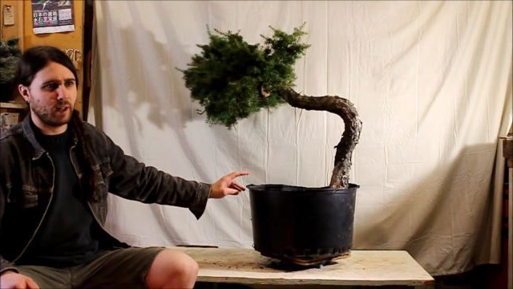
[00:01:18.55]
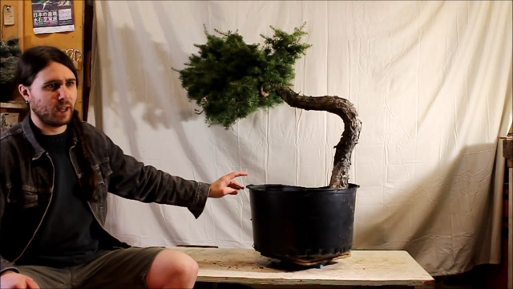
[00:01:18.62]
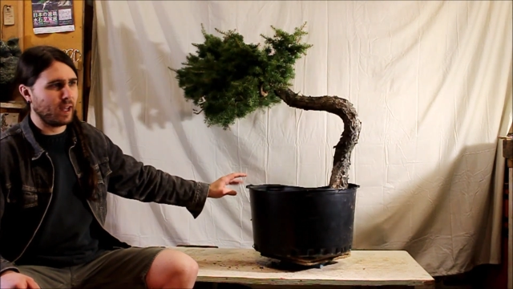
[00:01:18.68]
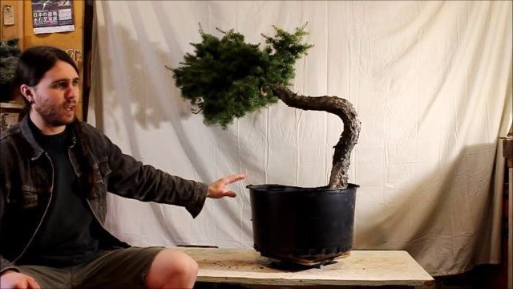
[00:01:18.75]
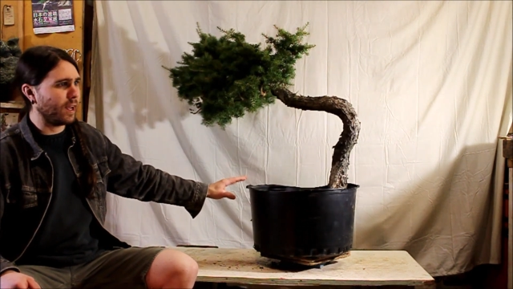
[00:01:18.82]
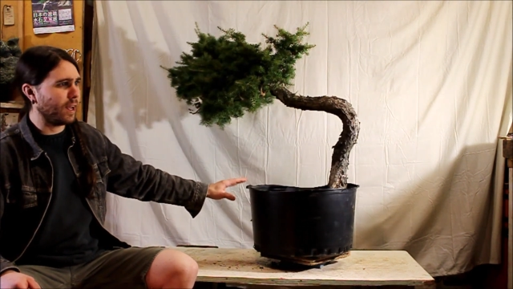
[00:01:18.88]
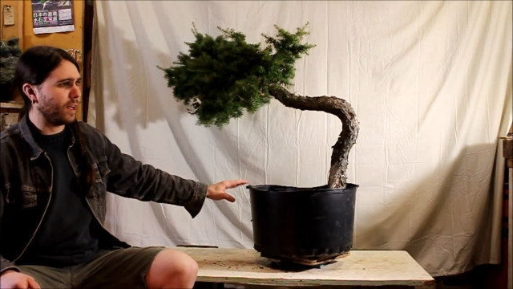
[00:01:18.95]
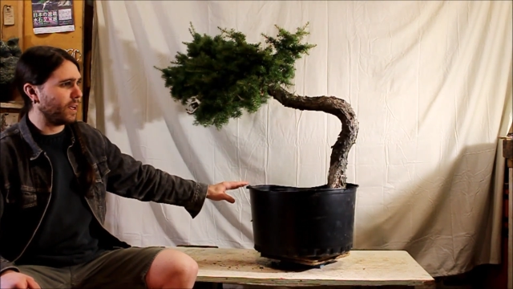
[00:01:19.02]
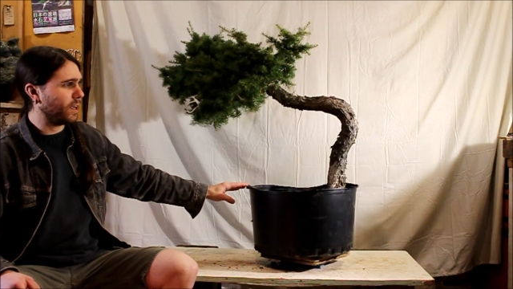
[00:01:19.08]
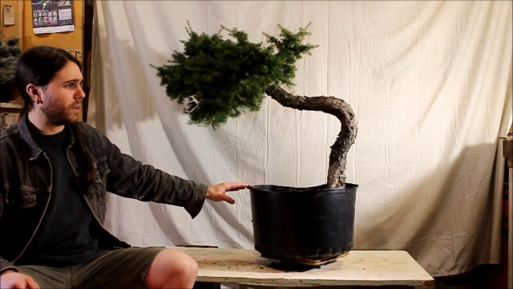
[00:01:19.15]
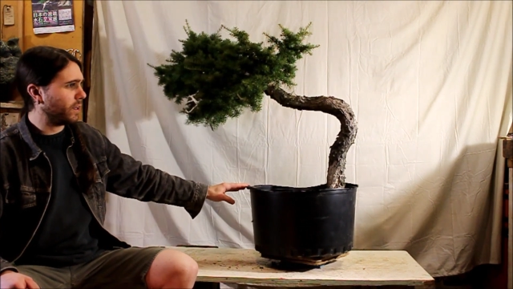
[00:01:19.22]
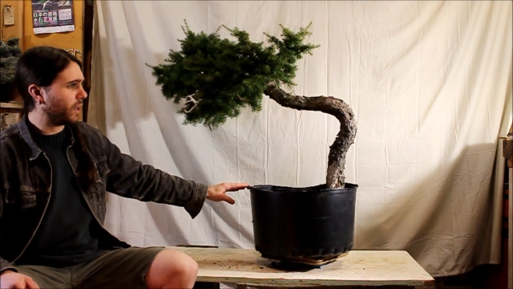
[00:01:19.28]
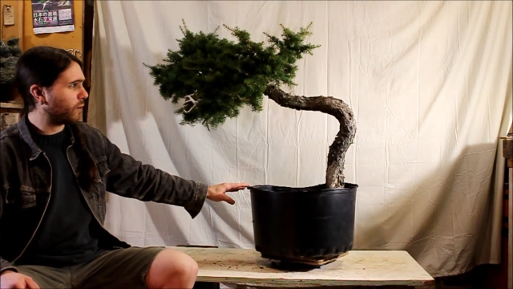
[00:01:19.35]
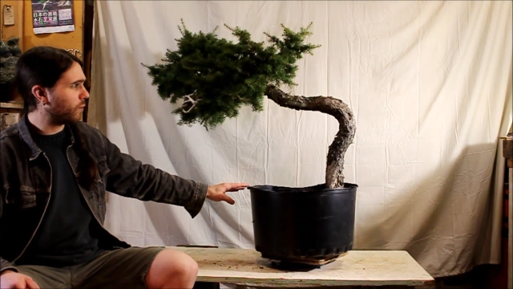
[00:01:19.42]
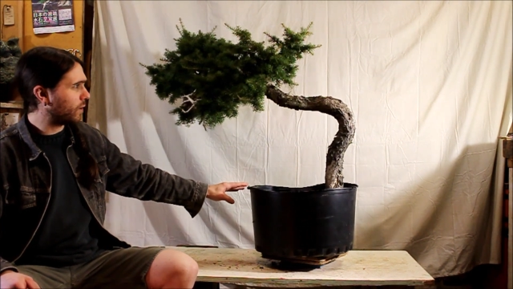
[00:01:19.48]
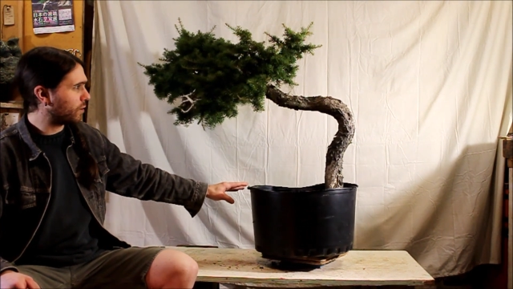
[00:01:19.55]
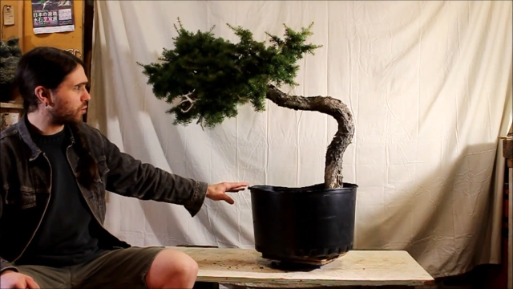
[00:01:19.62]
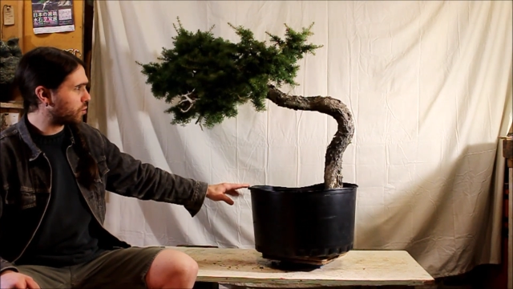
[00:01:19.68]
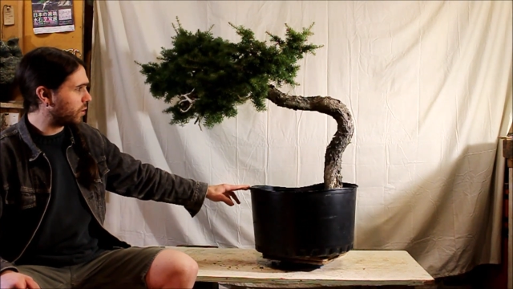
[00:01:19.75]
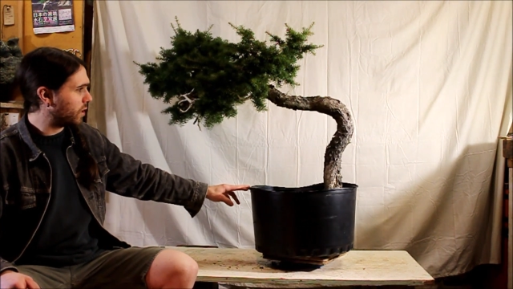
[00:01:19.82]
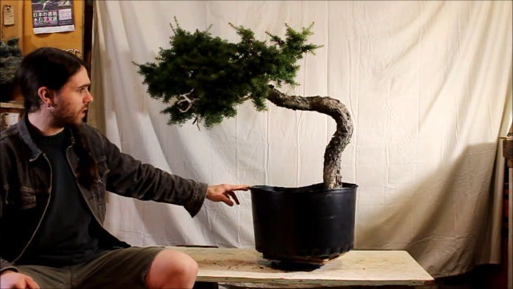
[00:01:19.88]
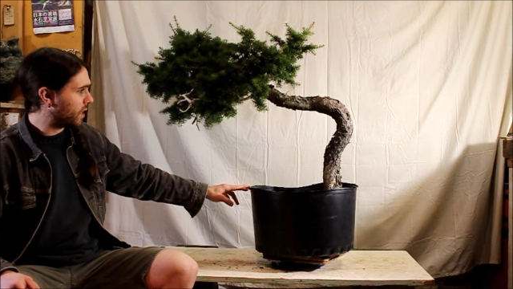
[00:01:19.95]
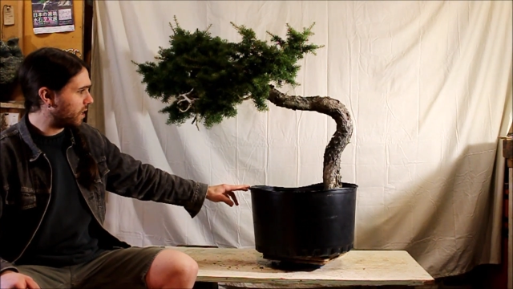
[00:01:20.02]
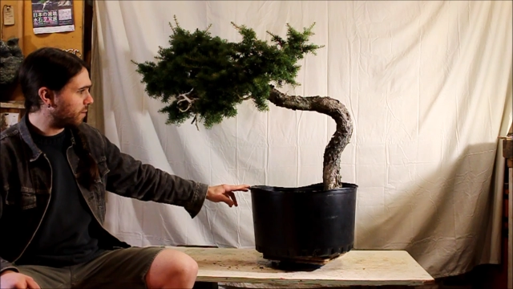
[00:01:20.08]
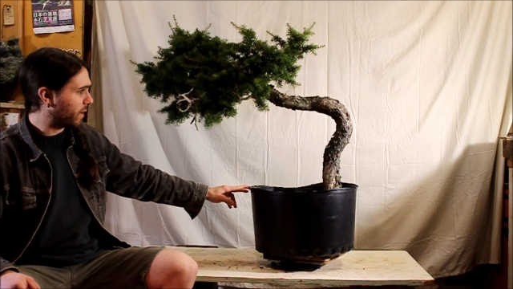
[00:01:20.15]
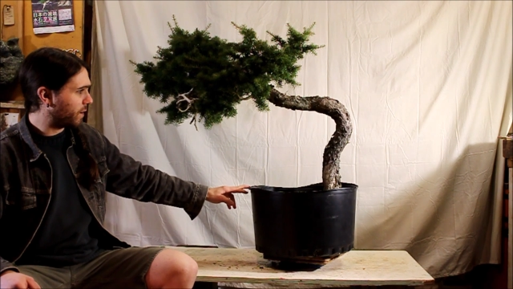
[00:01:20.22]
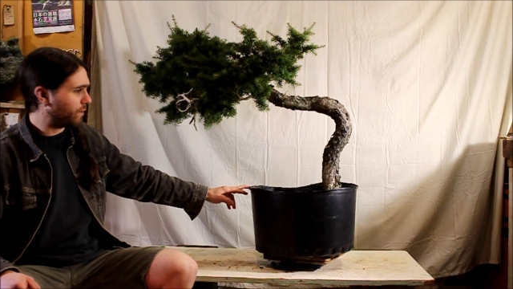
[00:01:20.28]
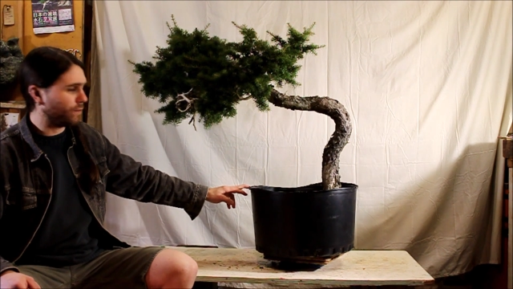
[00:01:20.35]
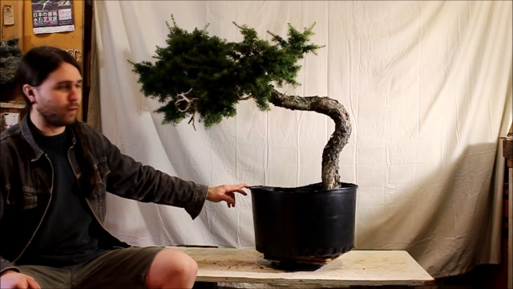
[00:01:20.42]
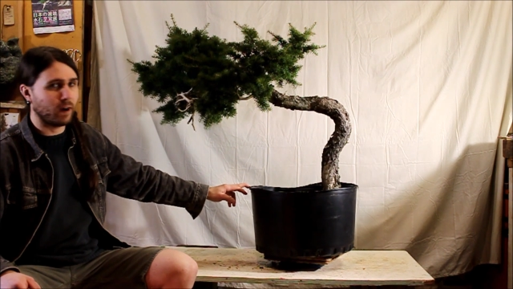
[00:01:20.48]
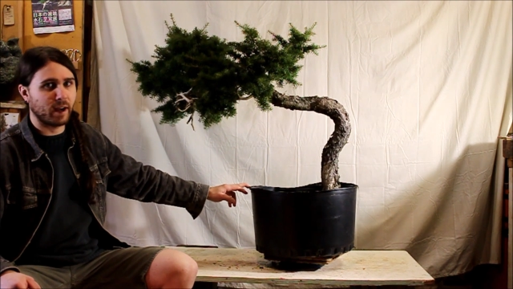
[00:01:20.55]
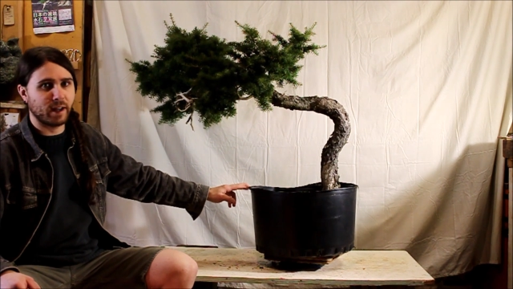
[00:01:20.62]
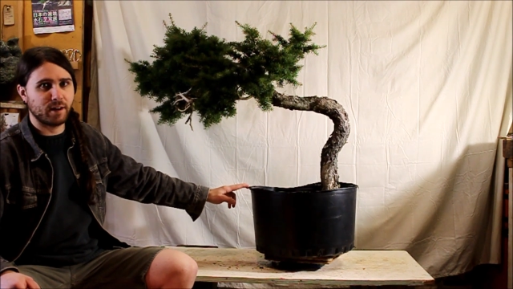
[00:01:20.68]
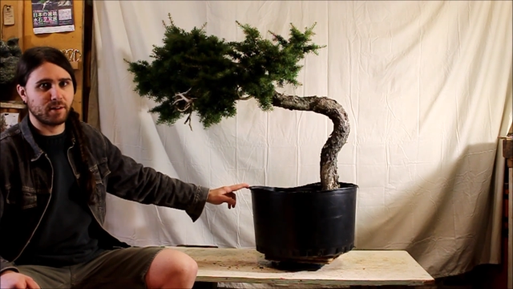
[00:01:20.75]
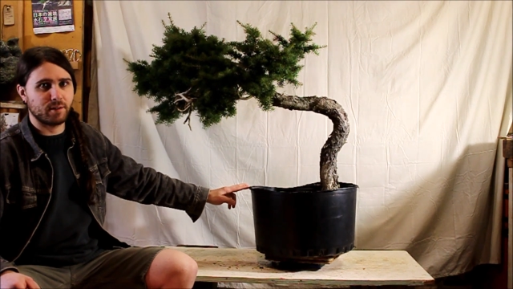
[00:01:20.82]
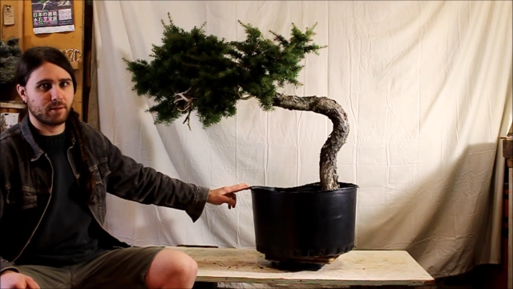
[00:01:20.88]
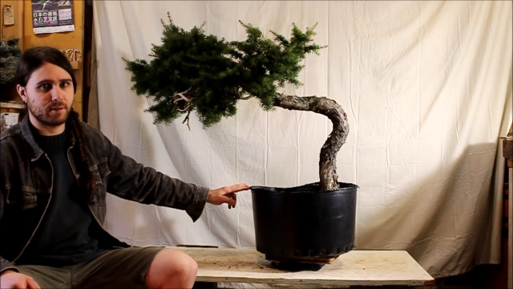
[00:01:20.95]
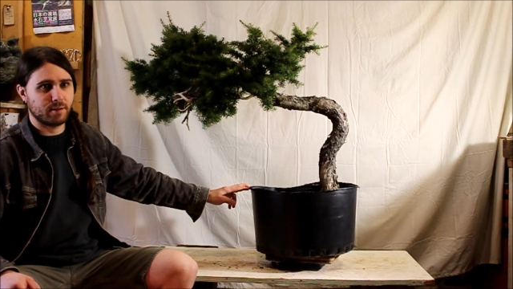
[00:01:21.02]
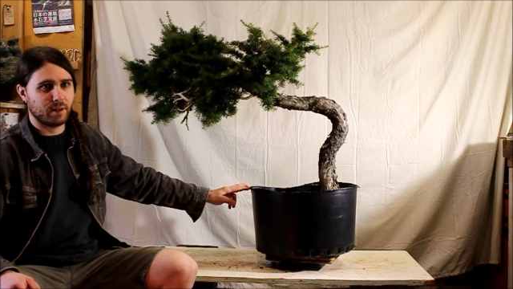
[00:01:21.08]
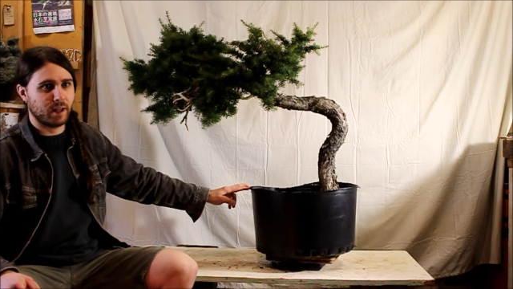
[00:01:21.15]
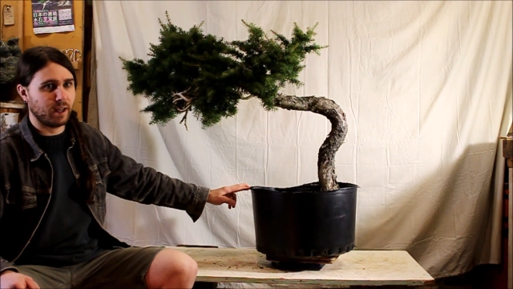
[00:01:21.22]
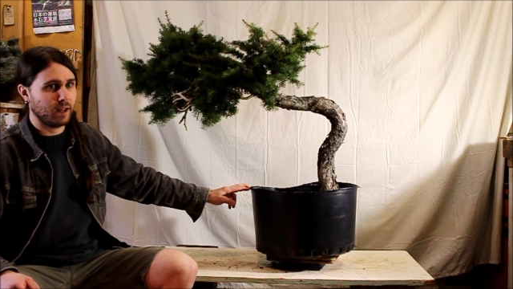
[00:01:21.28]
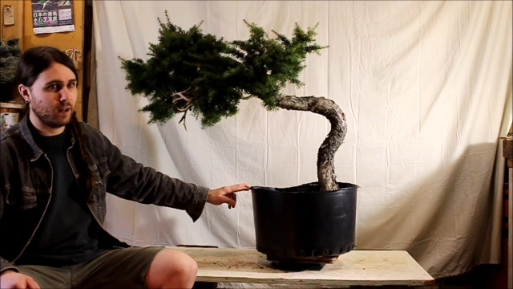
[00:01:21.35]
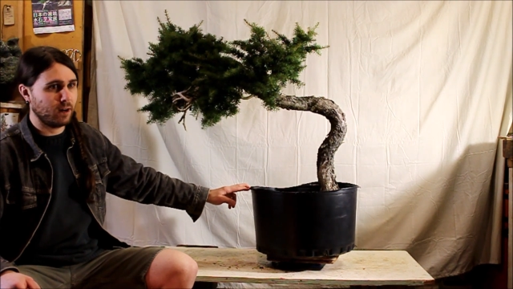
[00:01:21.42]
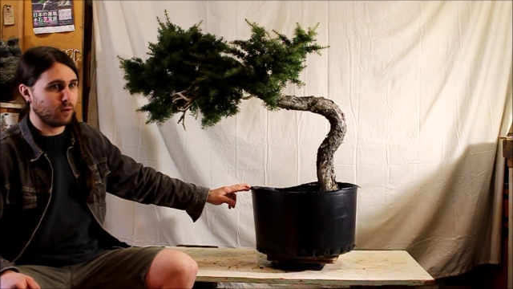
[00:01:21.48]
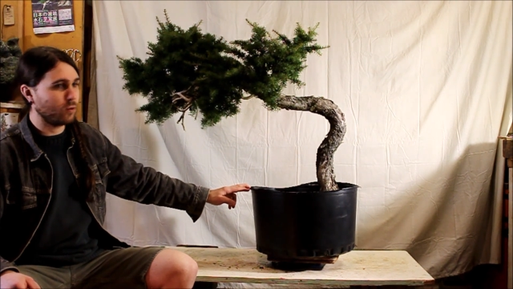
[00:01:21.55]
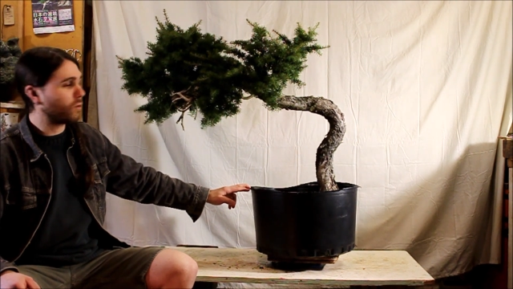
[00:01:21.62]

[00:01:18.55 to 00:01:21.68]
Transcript: a real tree that you might find you know,